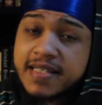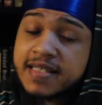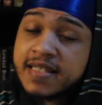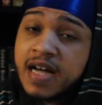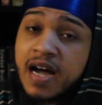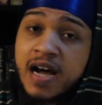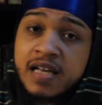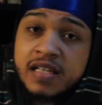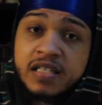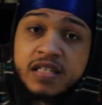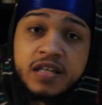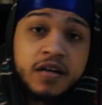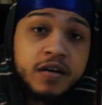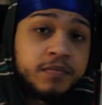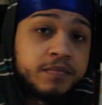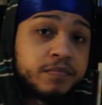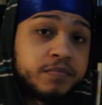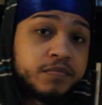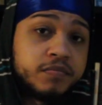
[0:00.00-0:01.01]
a
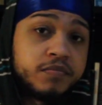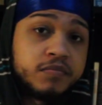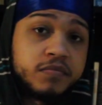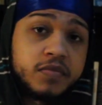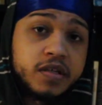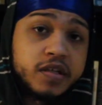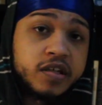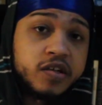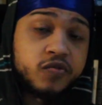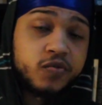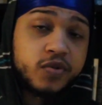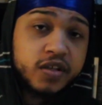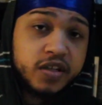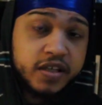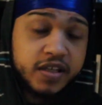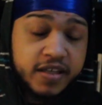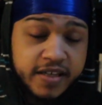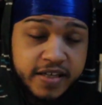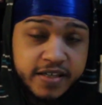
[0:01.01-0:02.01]
toss up.
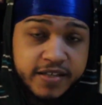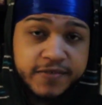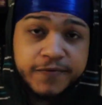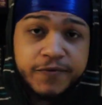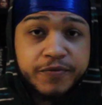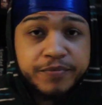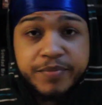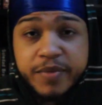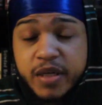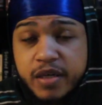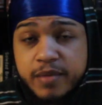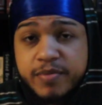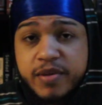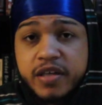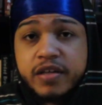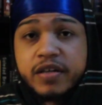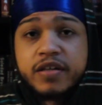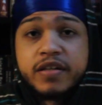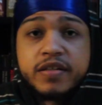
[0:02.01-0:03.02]
It really is for
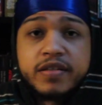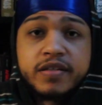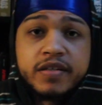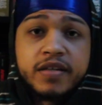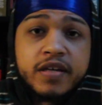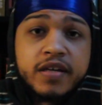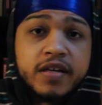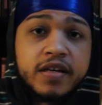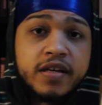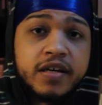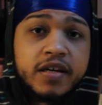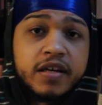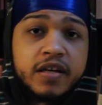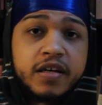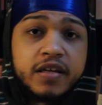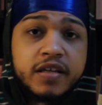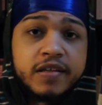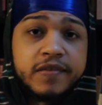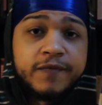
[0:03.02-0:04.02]
me because
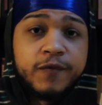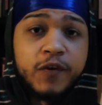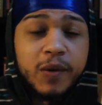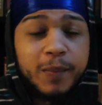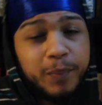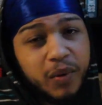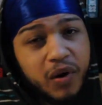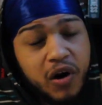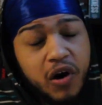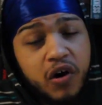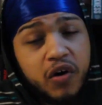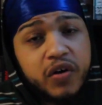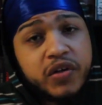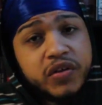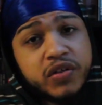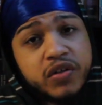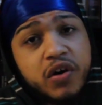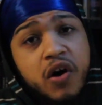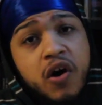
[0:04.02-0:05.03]

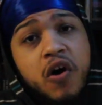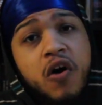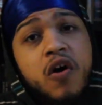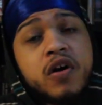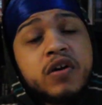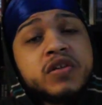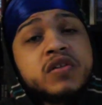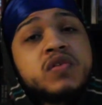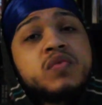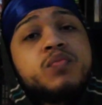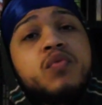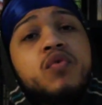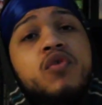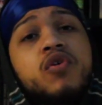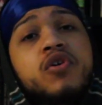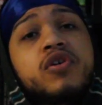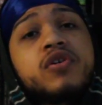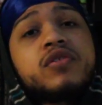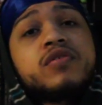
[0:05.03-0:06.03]
football is the hardest
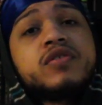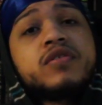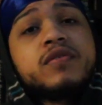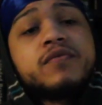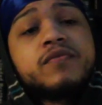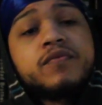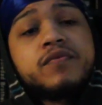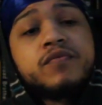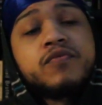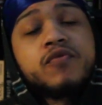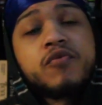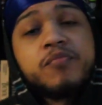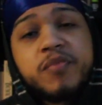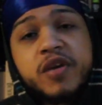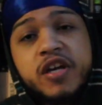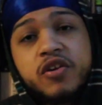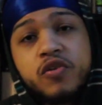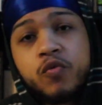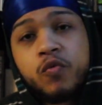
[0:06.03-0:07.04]
sport
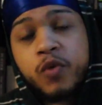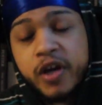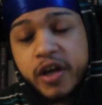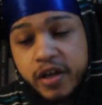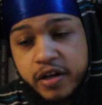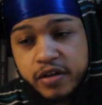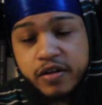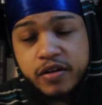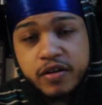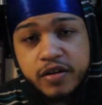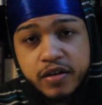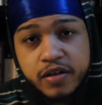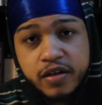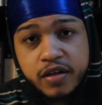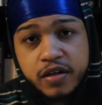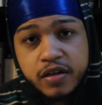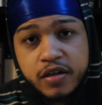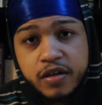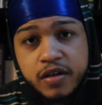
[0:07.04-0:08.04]
for me to win
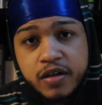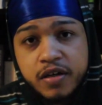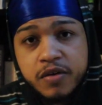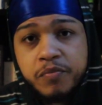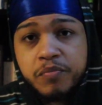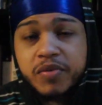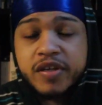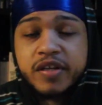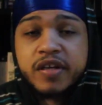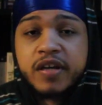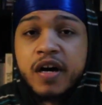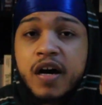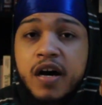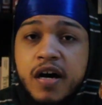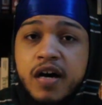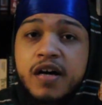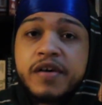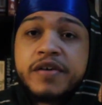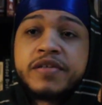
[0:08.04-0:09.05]

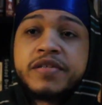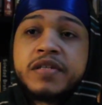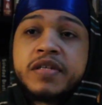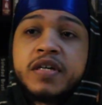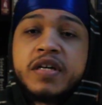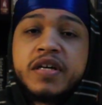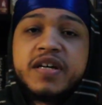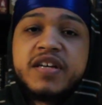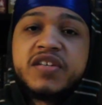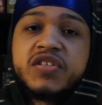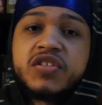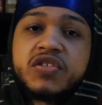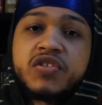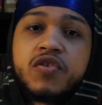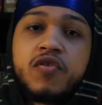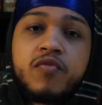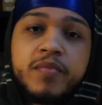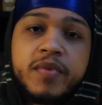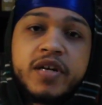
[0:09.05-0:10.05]
because
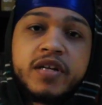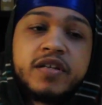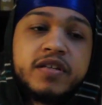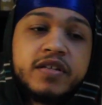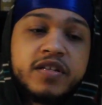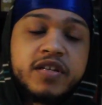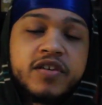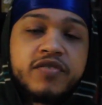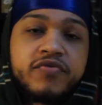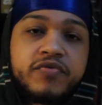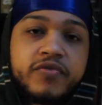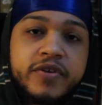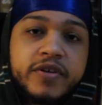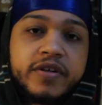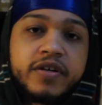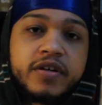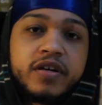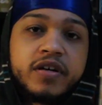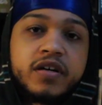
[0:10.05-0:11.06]
it's so many
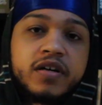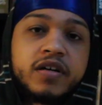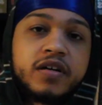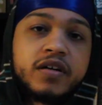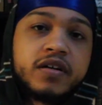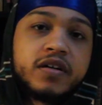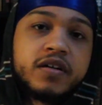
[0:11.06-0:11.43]
different